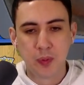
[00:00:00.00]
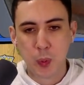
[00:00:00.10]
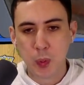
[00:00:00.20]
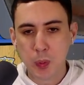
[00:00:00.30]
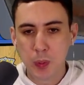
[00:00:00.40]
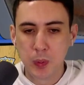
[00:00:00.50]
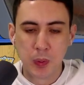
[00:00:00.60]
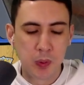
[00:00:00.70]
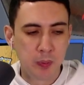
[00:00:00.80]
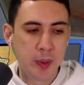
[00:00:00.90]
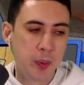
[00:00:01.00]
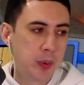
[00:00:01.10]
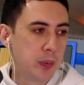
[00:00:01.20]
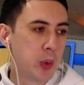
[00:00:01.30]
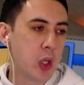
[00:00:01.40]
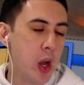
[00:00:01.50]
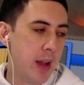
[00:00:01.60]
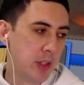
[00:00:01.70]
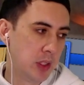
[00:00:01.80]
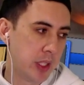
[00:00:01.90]
Ooh, well, we'll go
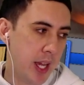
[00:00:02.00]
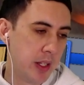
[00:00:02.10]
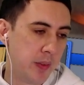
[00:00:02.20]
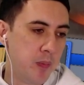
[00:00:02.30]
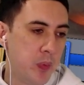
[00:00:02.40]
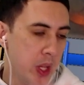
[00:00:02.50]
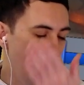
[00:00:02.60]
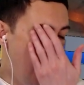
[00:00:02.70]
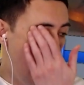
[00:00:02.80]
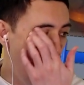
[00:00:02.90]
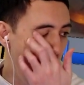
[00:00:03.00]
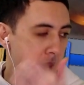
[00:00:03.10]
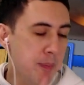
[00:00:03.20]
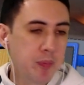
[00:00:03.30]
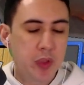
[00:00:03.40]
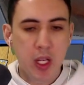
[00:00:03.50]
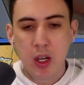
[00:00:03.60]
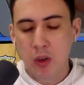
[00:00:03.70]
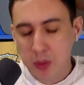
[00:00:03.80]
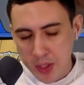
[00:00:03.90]
have a look at it.
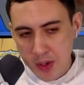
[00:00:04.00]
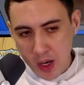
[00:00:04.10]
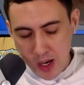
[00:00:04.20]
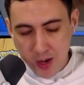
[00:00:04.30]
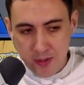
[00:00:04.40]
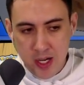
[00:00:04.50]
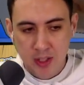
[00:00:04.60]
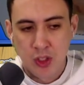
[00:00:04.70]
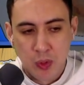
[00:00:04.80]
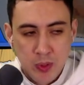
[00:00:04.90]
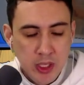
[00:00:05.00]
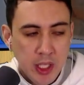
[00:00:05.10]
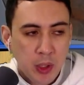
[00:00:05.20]
Although art rares are really